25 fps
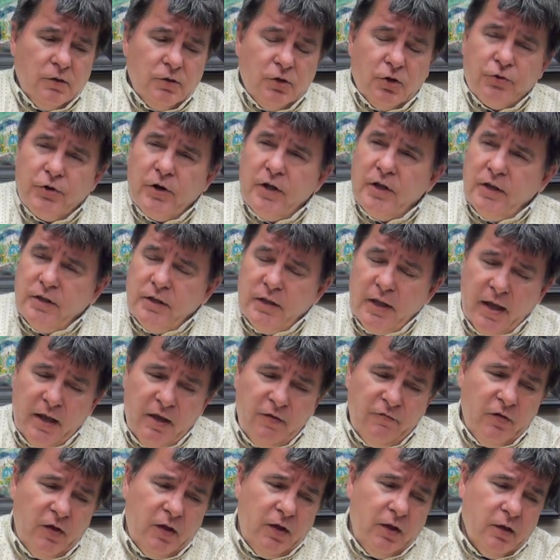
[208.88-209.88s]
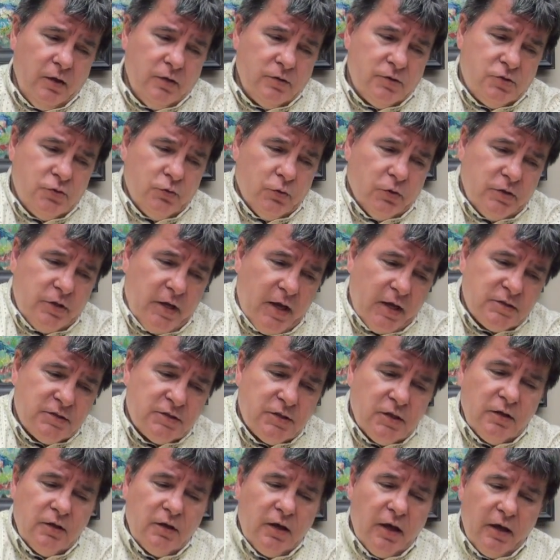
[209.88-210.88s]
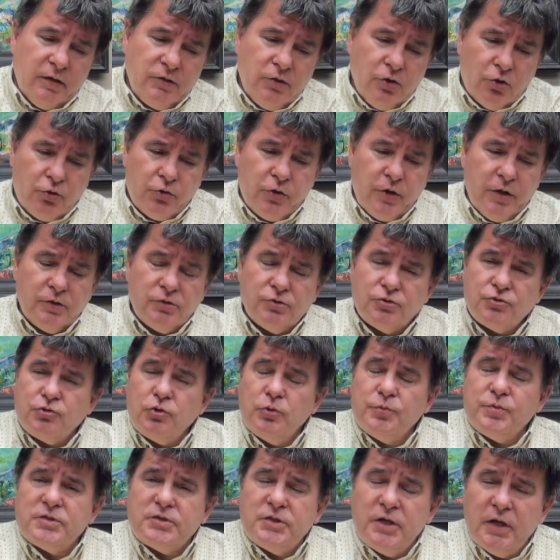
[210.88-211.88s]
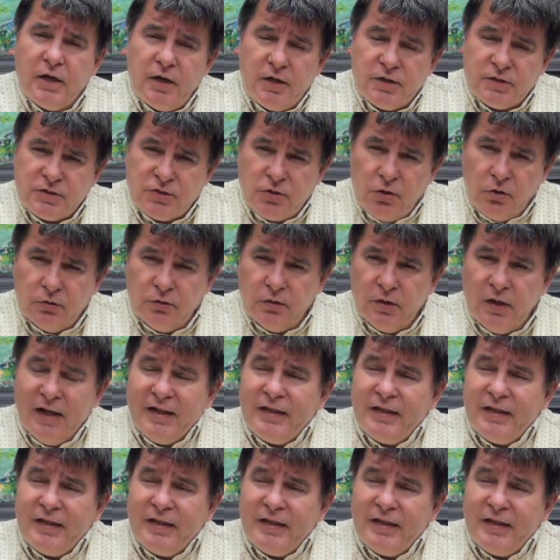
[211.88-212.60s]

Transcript: Ukrainian Navy to Odessa and Ukrainian troops to Kherson.